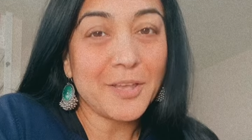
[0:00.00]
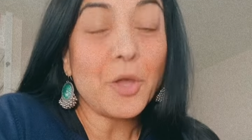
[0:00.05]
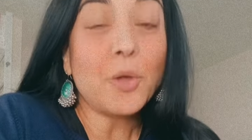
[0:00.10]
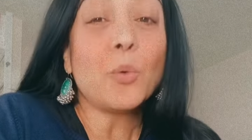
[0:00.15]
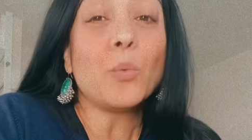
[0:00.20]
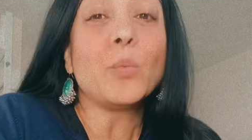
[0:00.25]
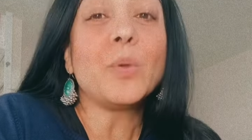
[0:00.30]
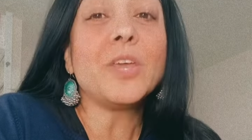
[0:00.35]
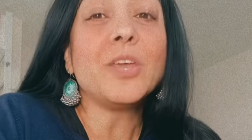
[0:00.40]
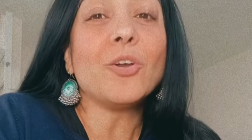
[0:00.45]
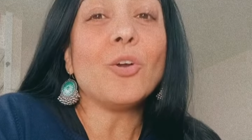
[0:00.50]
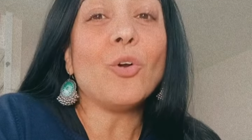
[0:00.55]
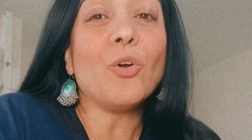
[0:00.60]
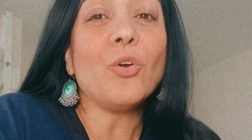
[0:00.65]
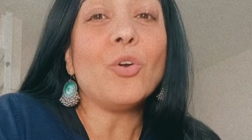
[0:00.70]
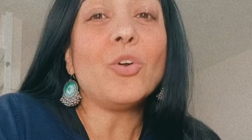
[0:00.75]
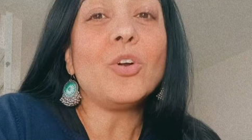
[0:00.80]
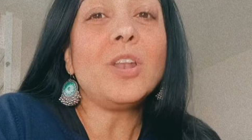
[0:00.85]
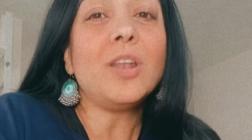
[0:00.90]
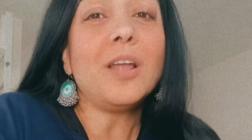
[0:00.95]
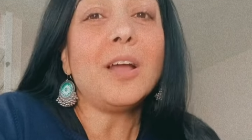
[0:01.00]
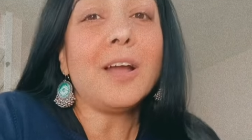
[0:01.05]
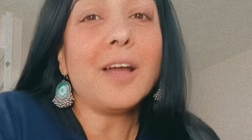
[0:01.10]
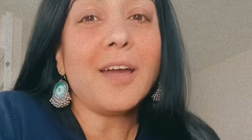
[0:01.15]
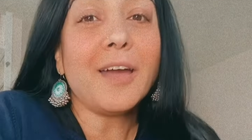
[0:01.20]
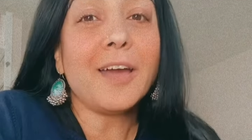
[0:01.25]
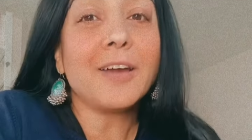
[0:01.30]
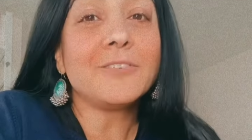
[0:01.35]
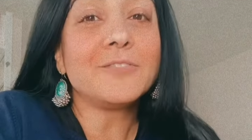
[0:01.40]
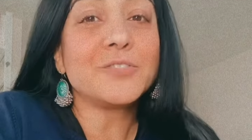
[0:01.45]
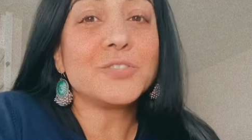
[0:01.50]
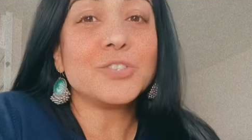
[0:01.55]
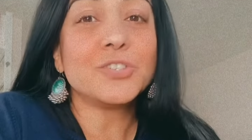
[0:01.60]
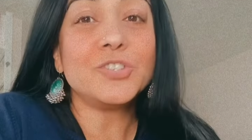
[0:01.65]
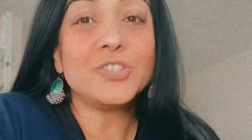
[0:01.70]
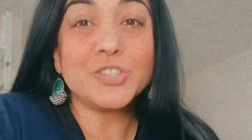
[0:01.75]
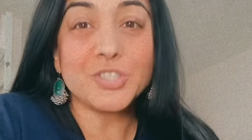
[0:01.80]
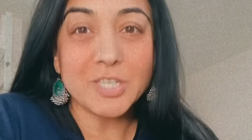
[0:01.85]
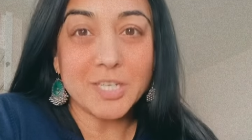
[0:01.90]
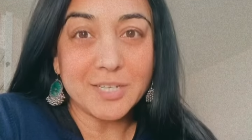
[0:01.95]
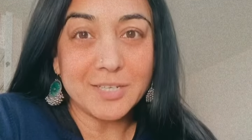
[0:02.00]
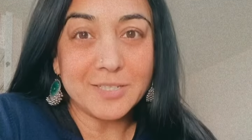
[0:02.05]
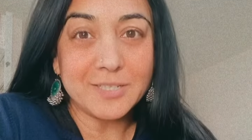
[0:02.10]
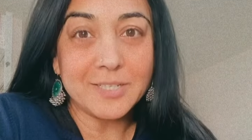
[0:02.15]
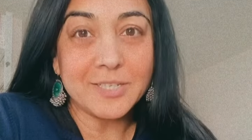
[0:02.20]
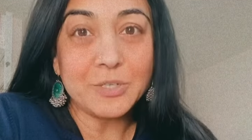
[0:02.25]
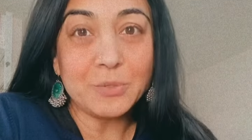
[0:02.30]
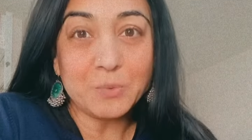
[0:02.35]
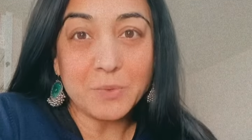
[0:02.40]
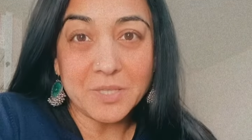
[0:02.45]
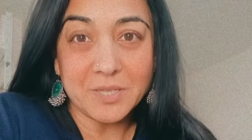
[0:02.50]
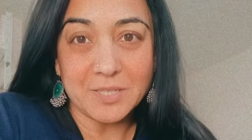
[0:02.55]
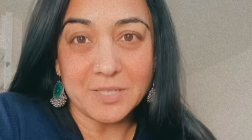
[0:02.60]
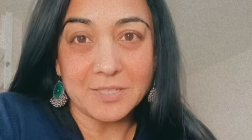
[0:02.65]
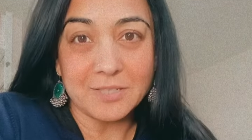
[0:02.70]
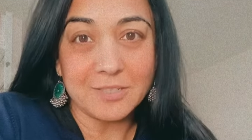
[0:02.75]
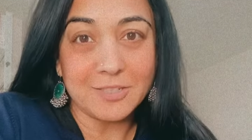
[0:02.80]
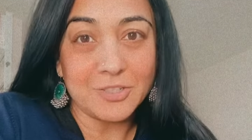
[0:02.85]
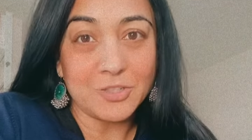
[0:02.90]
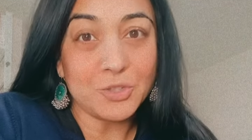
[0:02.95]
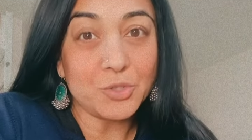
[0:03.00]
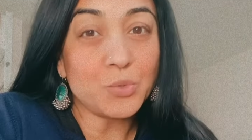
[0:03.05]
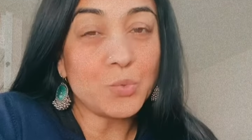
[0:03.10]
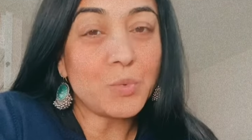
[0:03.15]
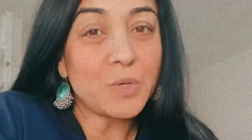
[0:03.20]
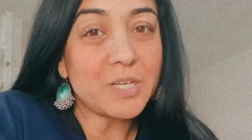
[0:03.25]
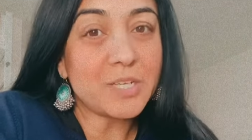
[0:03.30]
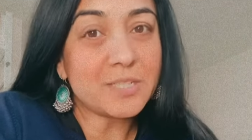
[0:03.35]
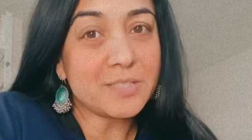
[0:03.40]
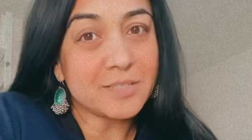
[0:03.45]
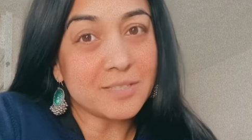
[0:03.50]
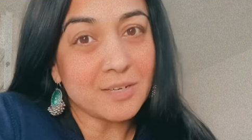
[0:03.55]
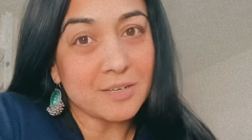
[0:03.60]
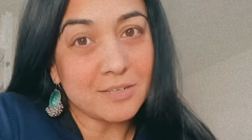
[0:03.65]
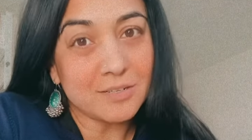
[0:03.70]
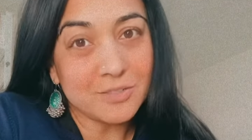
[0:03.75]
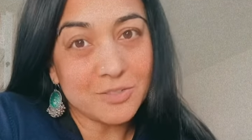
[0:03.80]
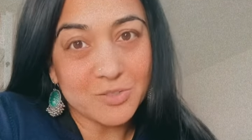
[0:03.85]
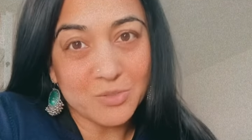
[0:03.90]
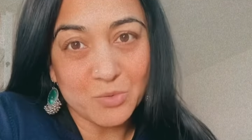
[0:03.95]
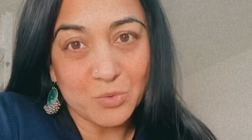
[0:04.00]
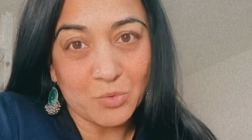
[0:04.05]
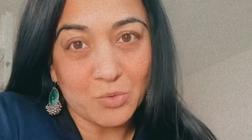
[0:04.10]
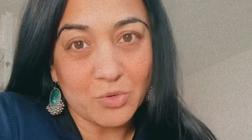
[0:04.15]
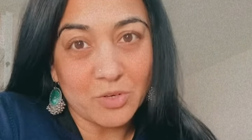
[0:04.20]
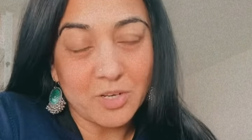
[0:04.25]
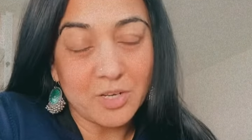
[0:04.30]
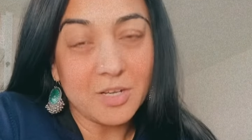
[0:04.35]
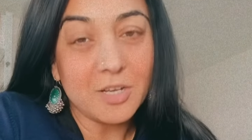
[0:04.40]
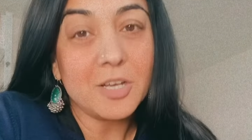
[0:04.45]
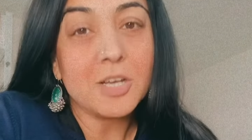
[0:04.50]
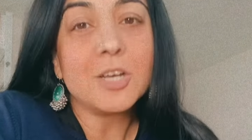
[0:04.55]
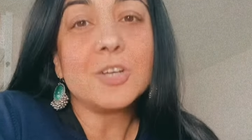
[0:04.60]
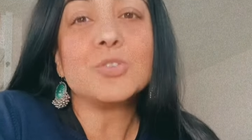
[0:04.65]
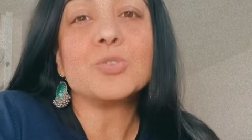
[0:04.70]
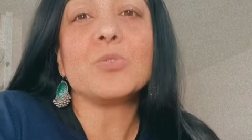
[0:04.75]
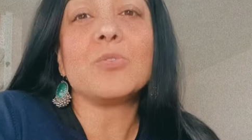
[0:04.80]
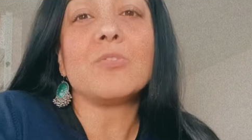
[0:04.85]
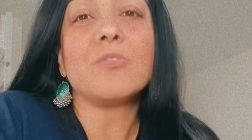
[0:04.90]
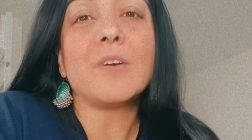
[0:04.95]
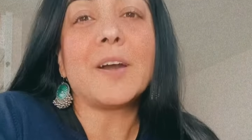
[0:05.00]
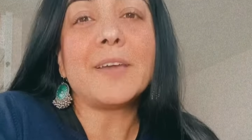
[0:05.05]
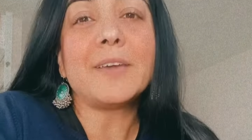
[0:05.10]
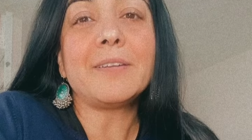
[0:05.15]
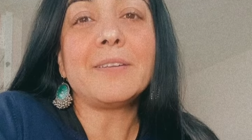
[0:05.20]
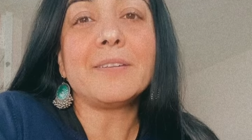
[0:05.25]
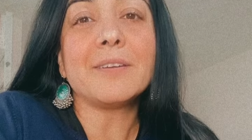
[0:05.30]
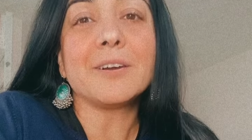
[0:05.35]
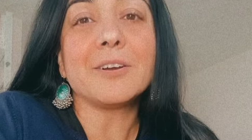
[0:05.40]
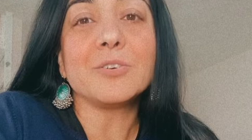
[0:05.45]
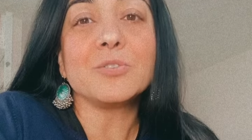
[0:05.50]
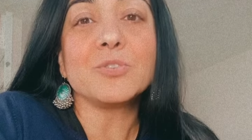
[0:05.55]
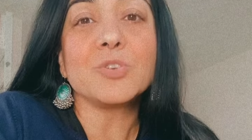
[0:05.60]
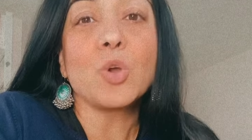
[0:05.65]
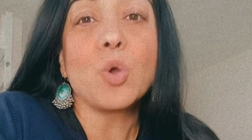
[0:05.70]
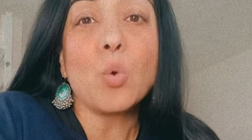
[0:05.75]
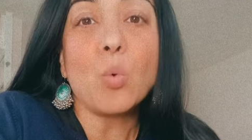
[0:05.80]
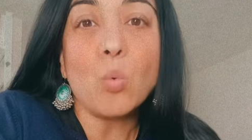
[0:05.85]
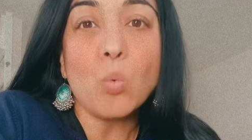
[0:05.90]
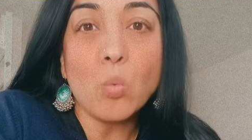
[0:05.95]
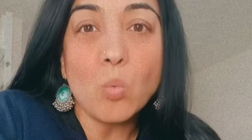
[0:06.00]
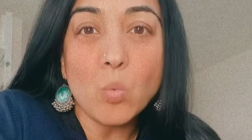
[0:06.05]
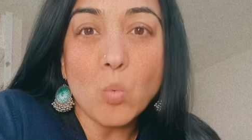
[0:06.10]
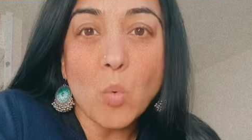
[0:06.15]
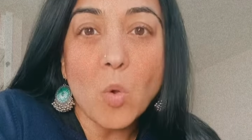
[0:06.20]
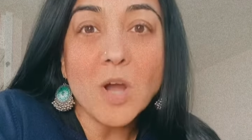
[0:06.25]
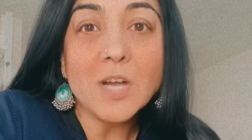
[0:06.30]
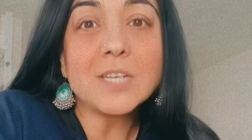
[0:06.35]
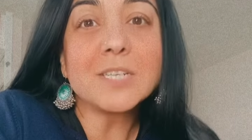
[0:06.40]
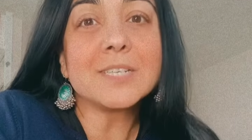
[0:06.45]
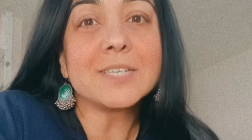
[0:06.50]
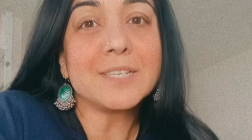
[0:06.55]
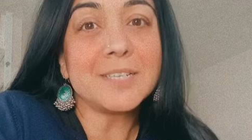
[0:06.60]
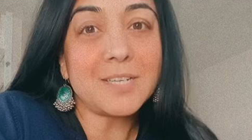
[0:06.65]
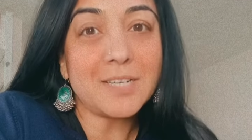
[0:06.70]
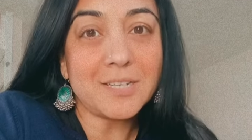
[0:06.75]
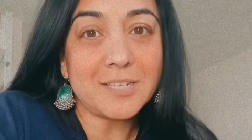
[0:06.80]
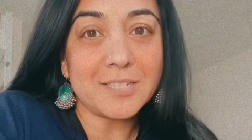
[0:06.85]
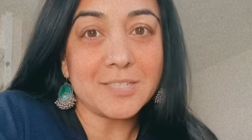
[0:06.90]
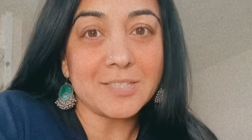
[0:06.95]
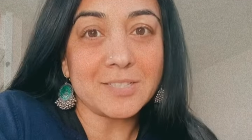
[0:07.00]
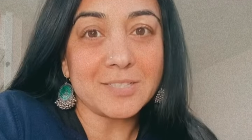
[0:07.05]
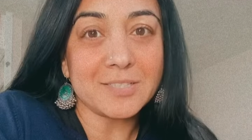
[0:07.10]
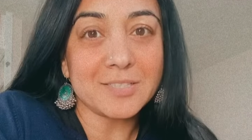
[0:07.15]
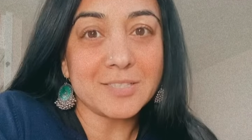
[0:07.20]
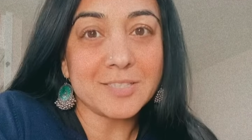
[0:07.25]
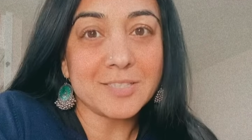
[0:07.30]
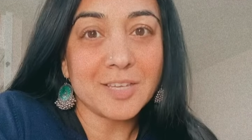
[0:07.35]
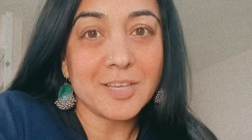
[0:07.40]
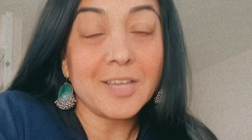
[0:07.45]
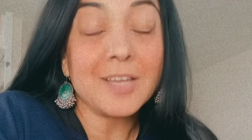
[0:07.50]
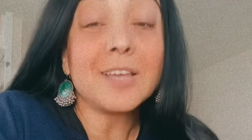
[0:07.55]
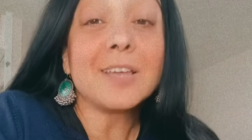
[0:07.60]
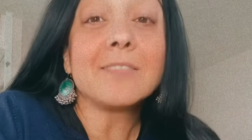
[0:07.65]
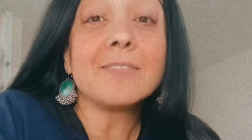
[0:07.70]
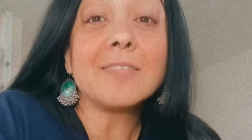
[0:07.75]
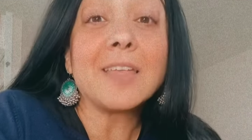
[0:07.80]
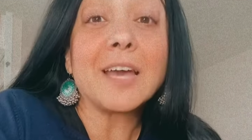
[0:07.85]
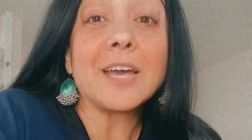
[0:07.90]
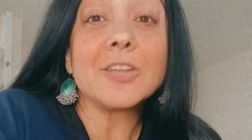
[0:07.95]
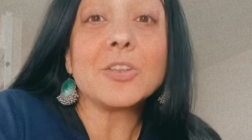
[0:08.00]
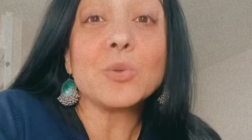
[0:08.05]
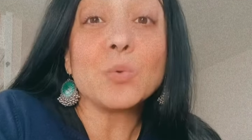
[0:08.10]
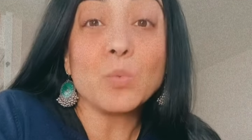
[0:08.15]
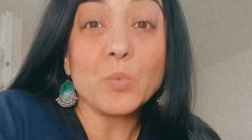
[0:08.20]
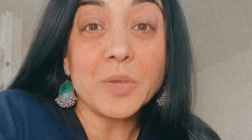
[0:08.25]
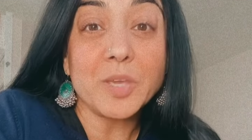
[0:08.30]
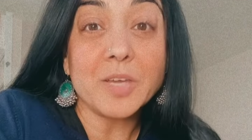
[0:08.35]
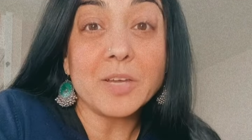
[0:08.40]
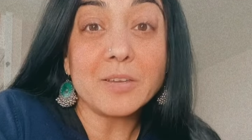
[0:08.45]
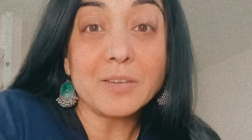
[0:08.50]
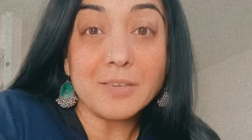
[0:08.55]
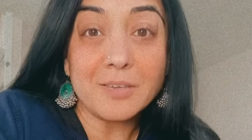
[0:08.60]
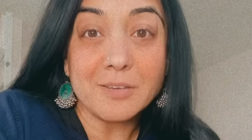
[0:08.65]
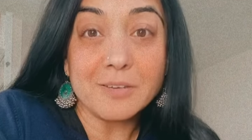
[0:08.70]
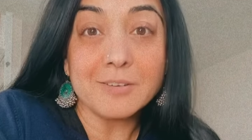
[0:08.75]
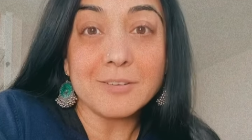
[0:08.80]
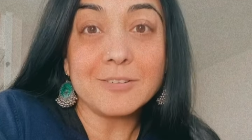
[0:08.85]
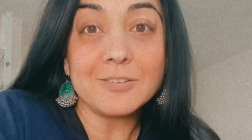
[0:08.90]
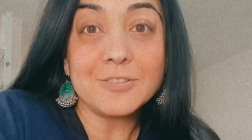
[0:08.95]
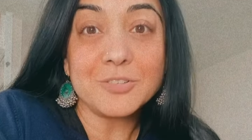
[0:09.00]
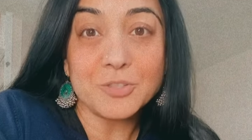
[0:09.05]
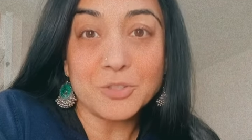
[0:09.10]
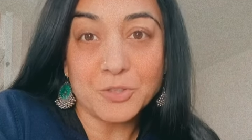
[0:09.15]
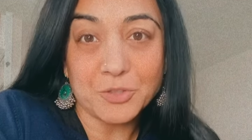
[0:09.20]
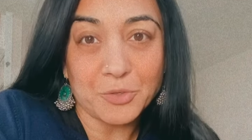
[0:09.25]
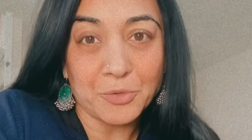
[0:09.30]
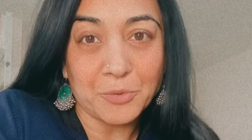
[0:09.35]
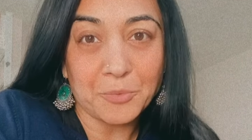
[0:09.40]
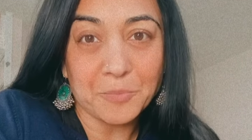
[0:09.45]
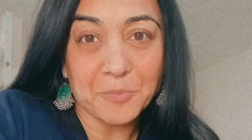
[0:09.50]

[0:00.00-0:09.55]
We all have to journey within towards our soul to find out what it is that we are here to do.